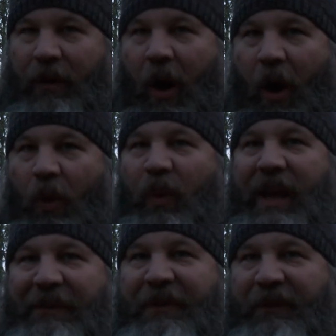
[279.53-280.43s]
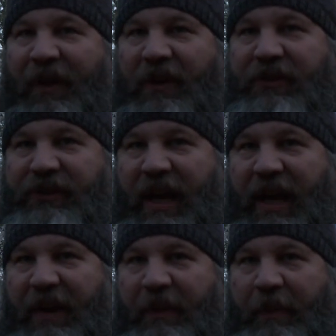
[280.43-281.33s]
Only if you're function
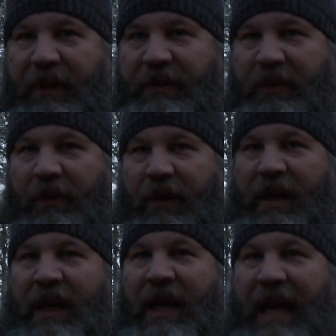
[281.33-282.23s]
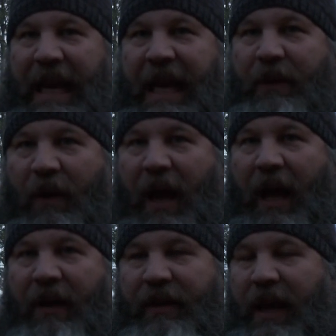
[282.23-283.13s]
checking the pistol.
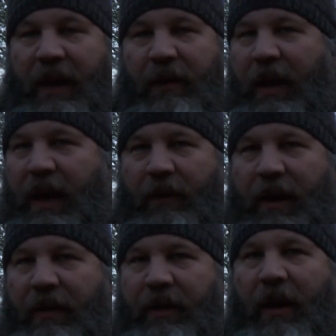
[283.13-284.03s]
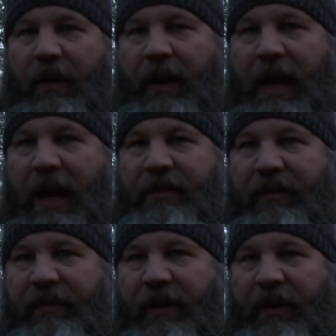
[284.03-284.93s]
Anywise, any any reason other than that is
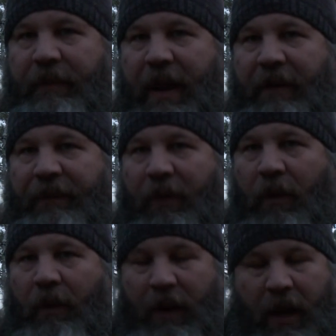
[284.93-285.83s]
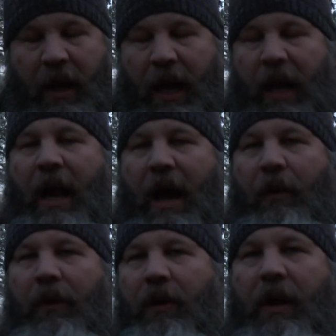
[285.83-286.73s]
considered in bad form. And I
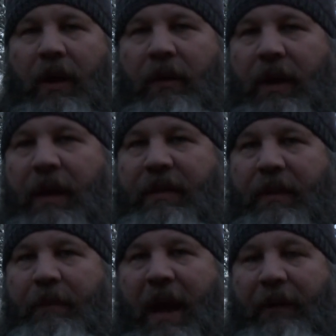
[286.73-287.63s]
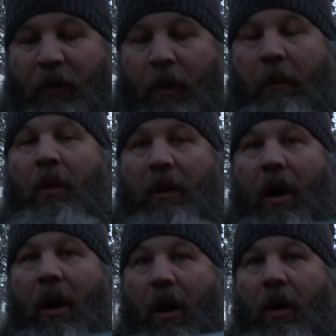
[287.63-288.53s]
would agree it's in bad form on
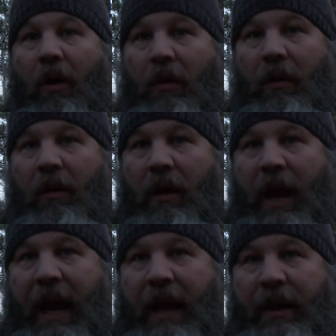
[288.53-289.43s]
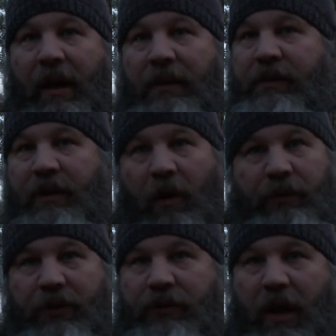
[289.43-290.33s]
all handguns.
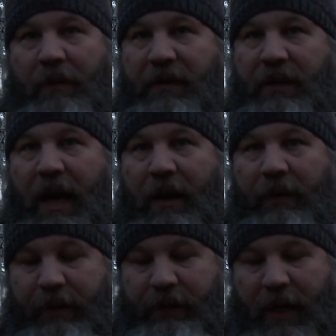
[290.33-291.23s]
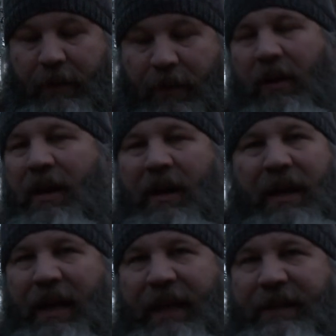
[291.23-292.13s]
Don't just drop the slide on the chamber
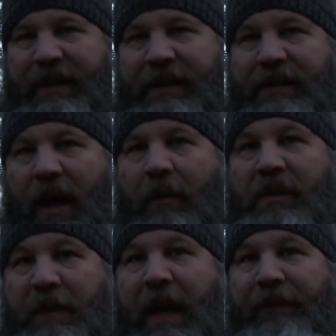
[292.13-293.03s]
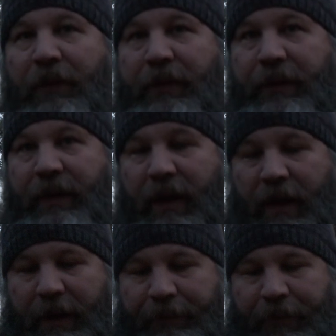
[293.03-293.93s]
it's it's not respectful to the
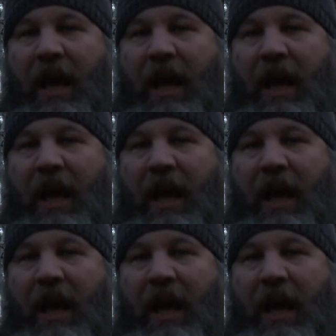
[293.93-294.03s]
gun.